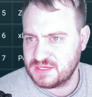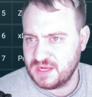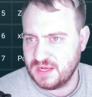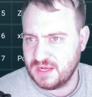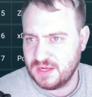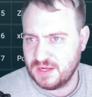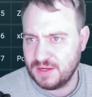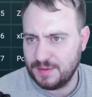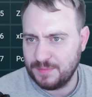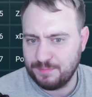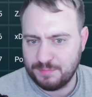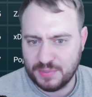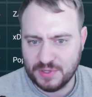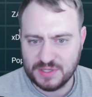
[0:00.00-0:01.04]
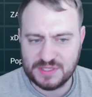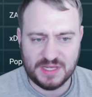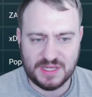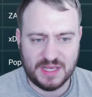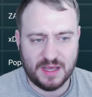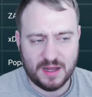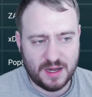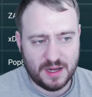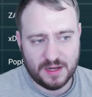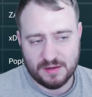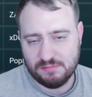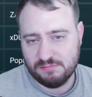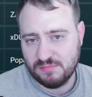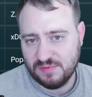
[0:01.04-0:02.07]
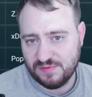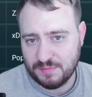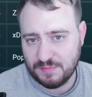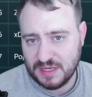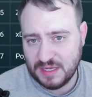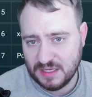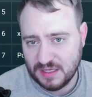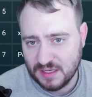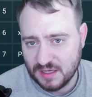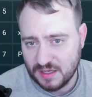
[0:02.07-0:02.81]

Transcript: But yeah, for me,